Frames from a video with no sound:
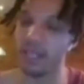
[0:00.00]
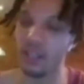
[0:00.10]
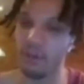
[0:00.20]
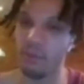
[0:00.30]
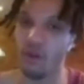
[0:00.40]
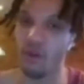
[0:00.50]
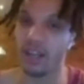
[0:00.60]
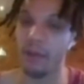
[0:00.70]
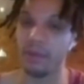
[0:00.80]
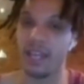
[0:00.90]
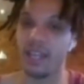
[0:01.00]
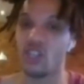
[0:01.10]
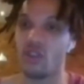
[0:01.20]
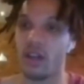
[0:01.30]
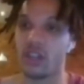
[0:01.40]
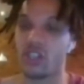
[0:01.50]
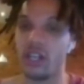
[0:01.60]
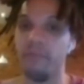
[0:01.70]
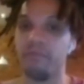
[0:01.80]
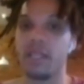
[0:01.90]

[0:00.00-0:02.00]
a little bit more of a complicated structure,